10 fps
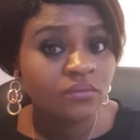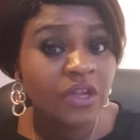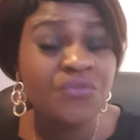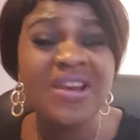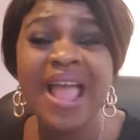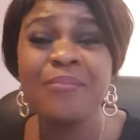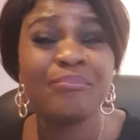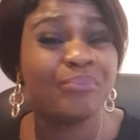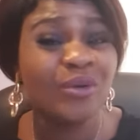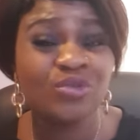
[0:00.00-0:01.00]
If you
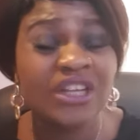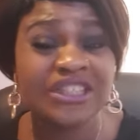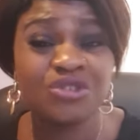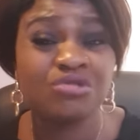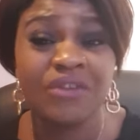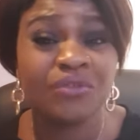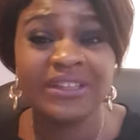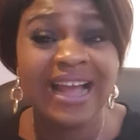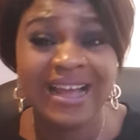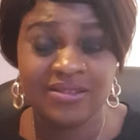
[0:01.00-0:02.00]
like bonded children for
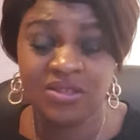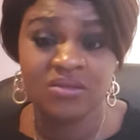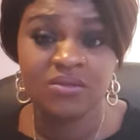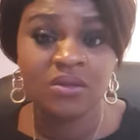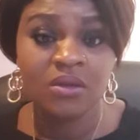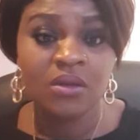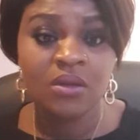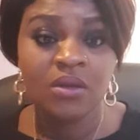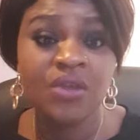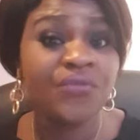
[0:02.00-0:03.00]
that house,
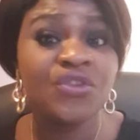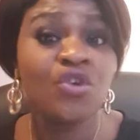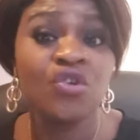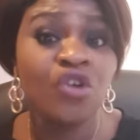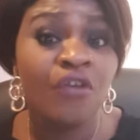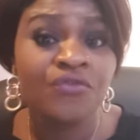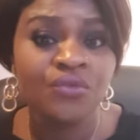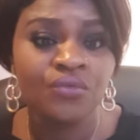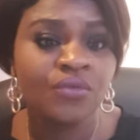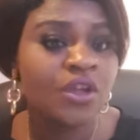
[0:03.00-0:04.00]
if he no love
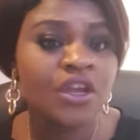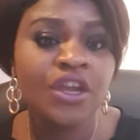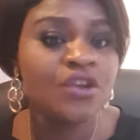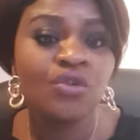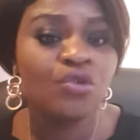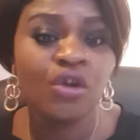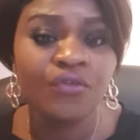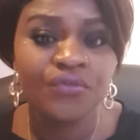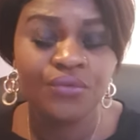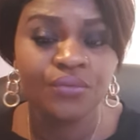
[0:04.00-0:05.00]
you, he no
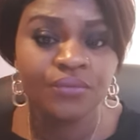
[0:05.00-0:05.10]
love you.